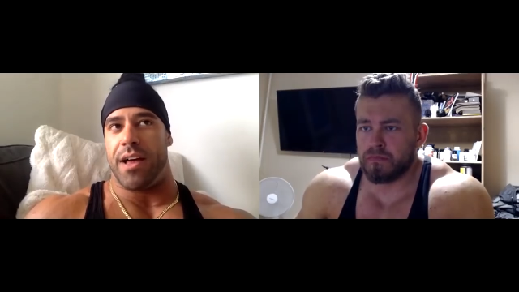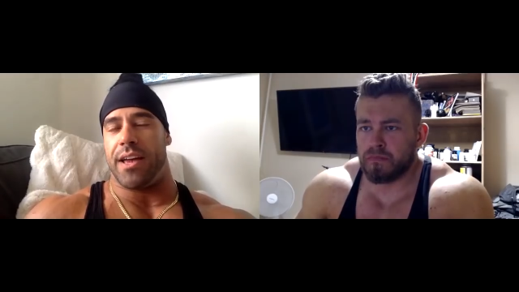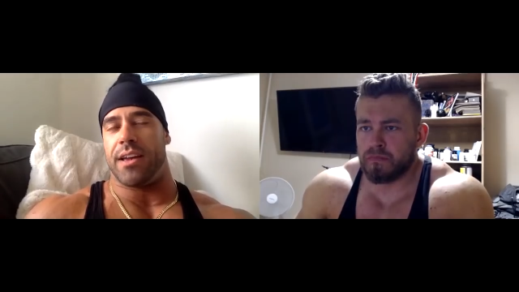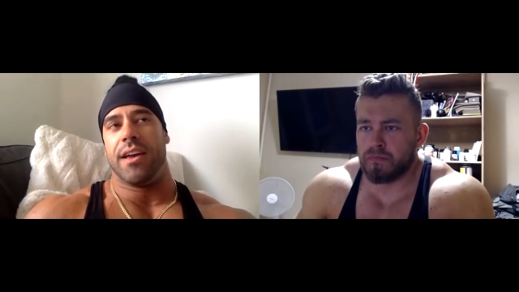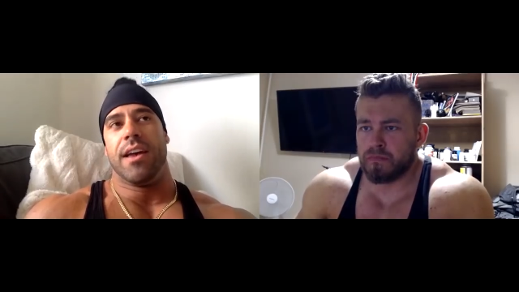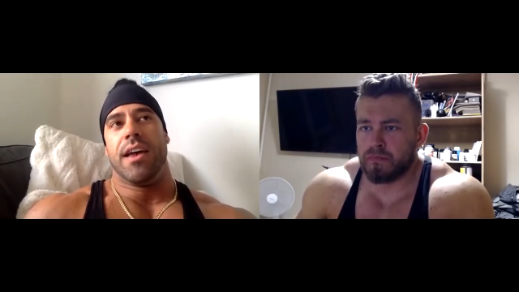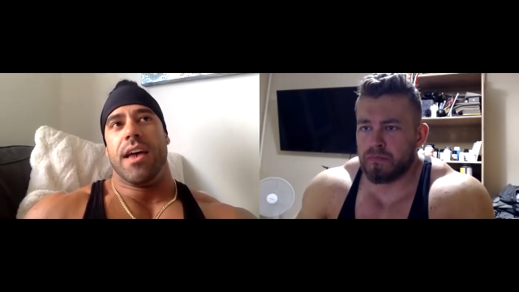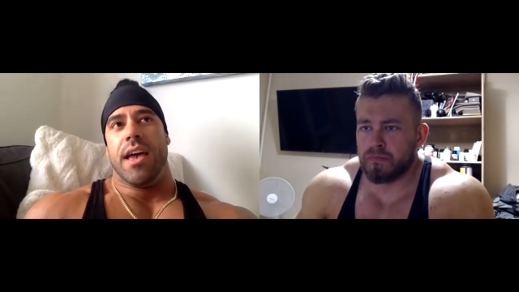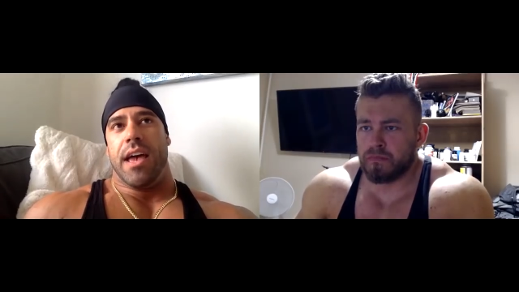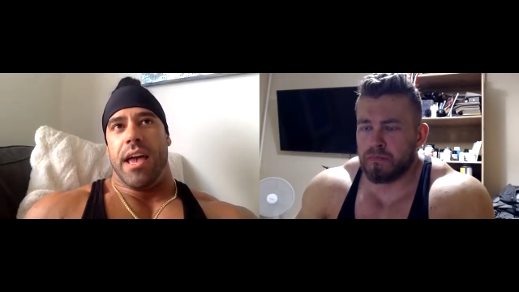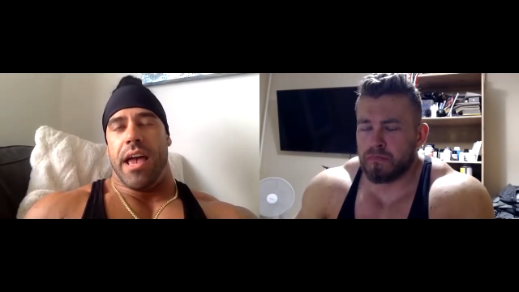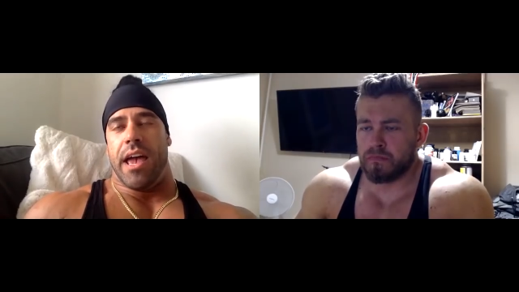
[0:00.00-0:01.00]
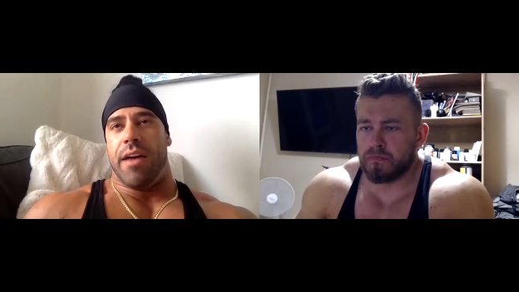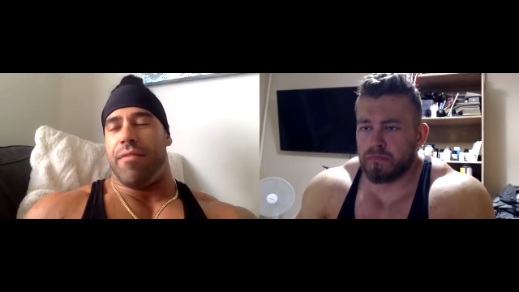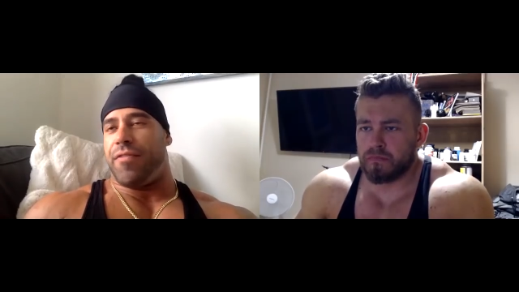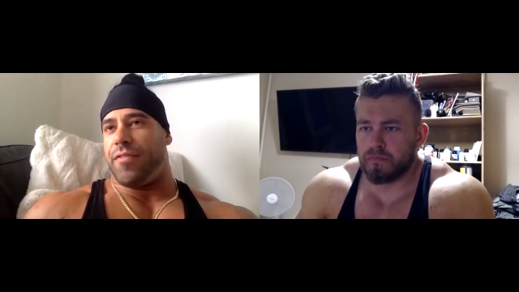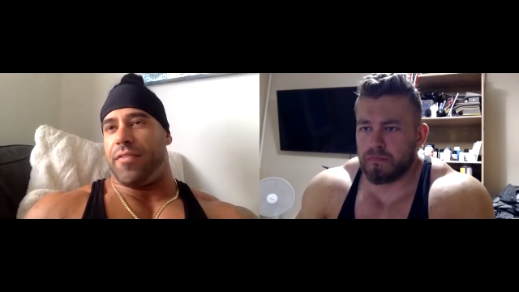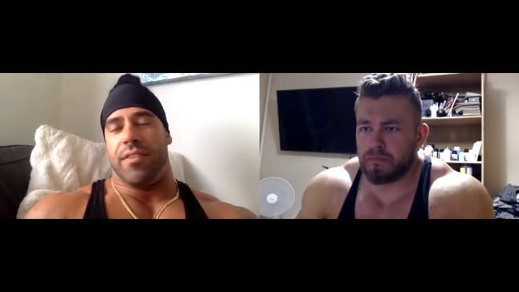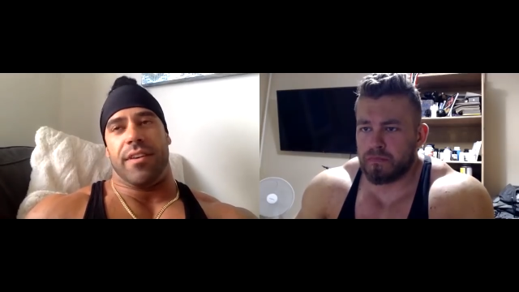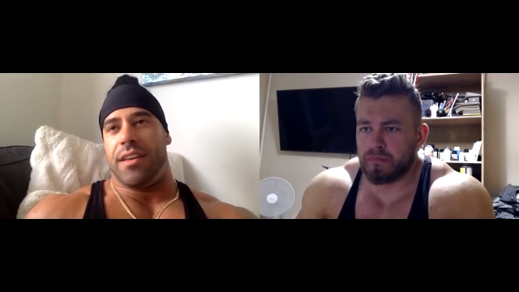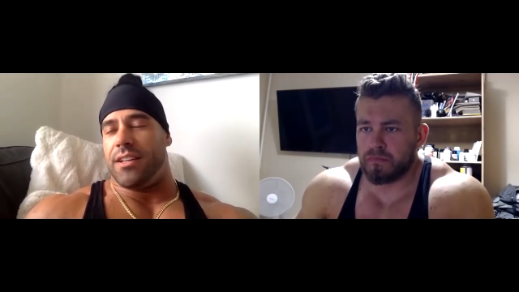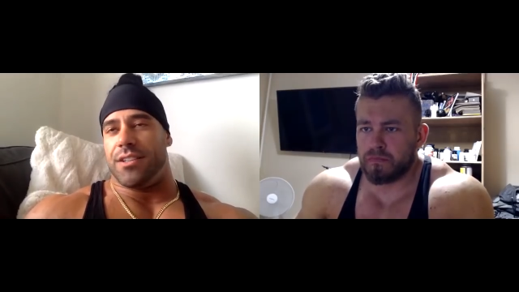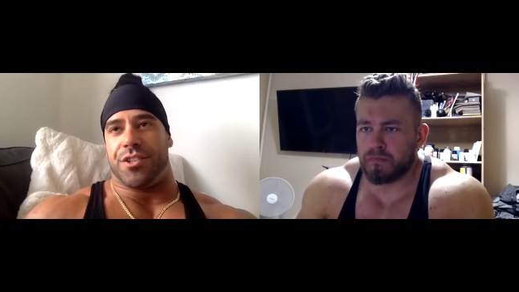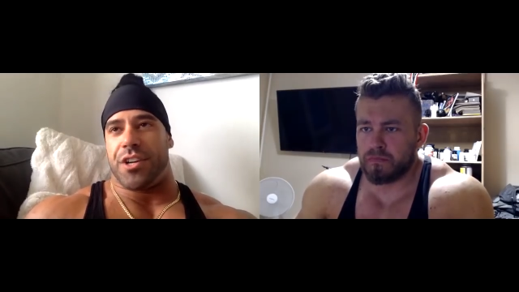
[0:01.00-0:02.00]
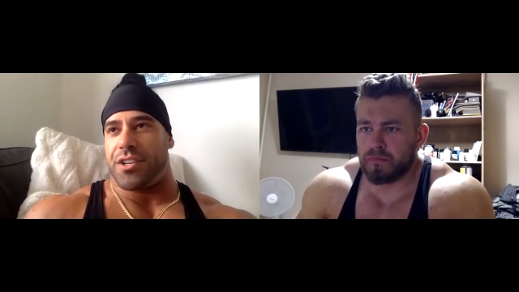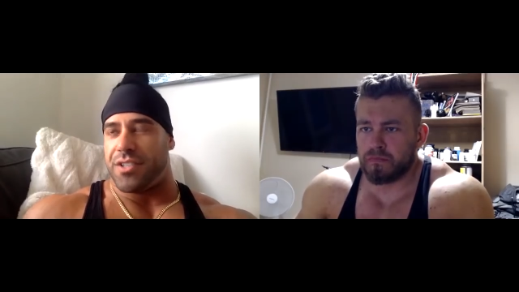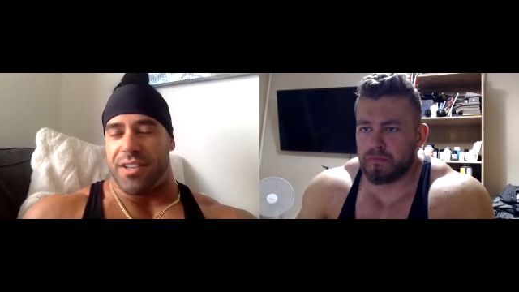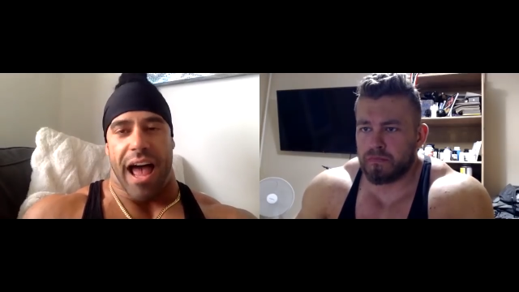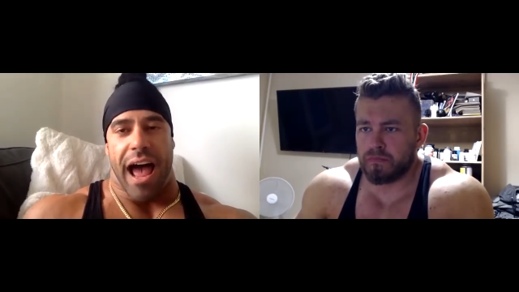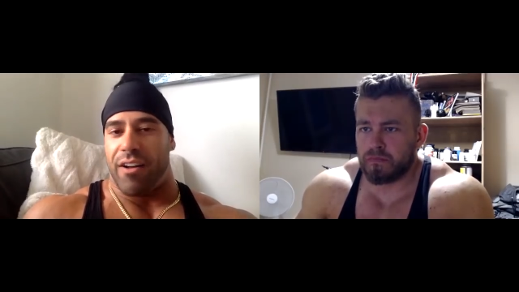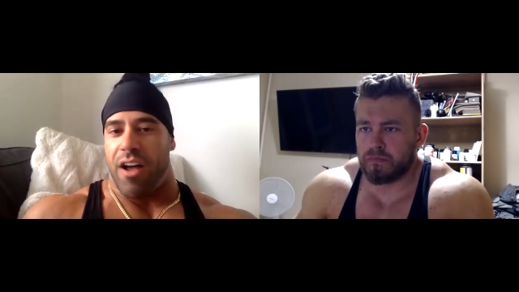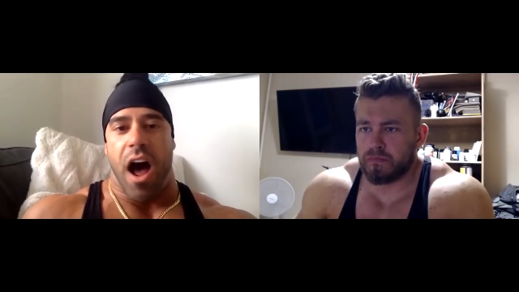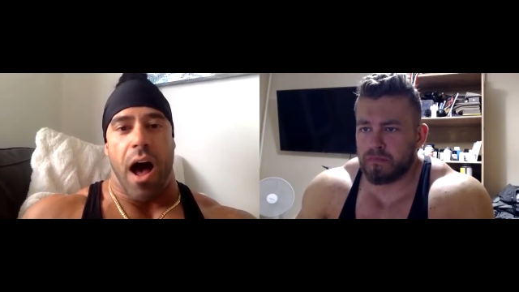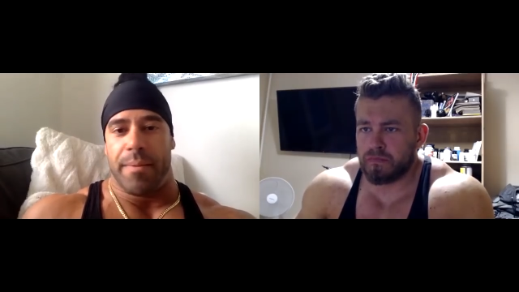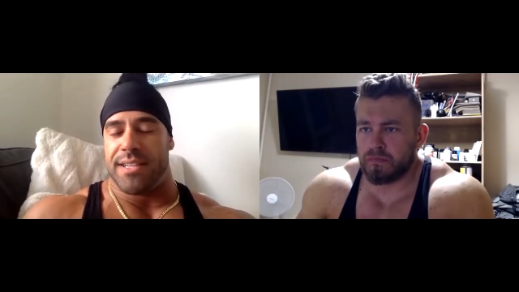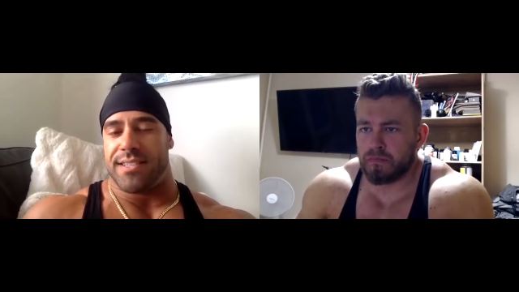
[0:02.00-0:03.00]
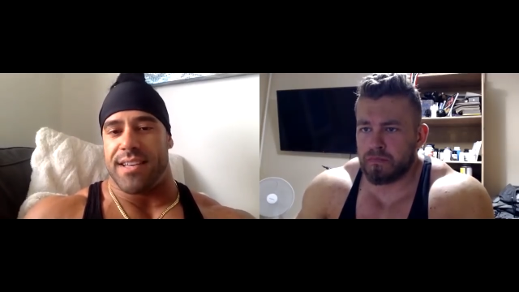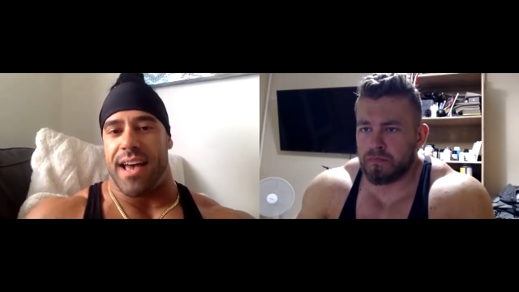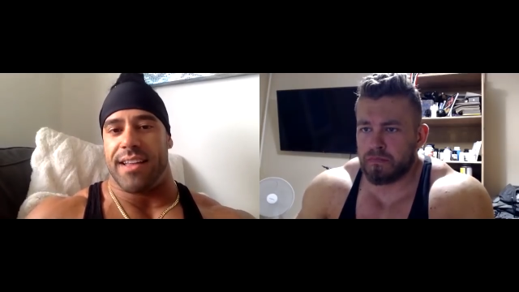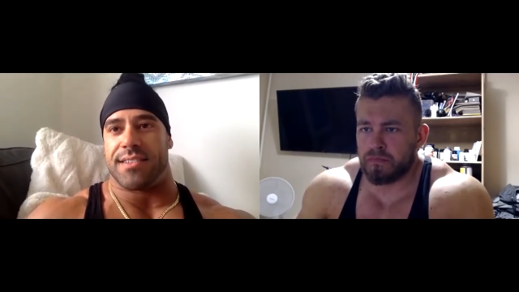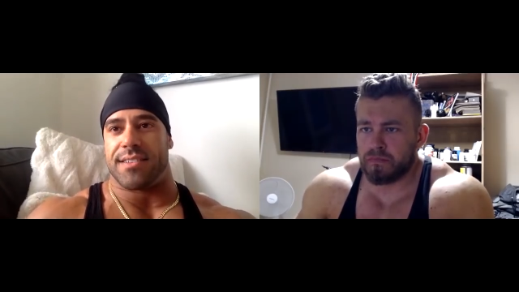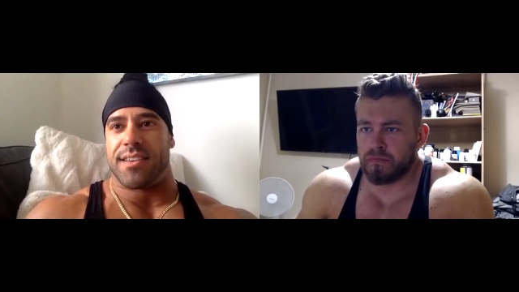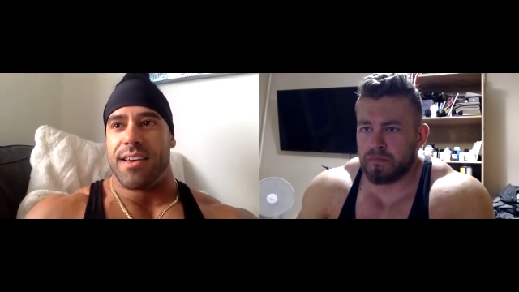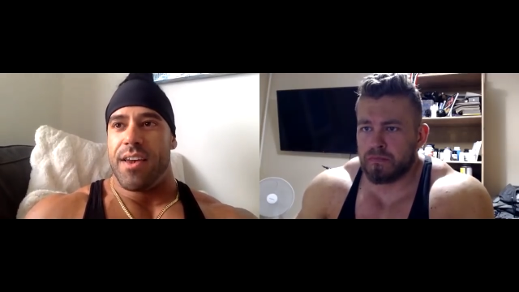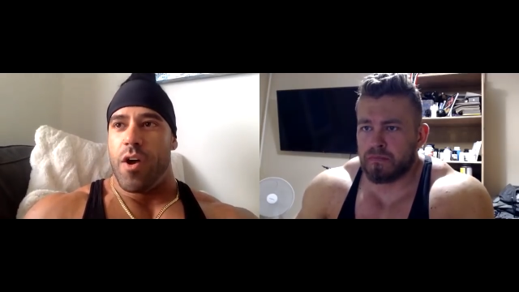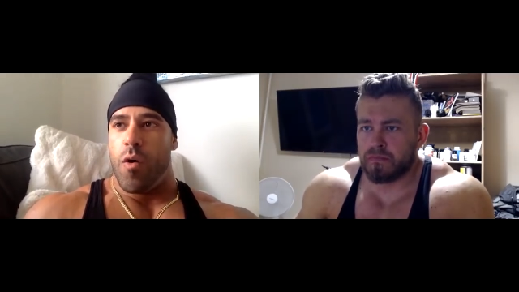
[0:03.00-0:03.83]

Speaker 1: Like if just out of common sense,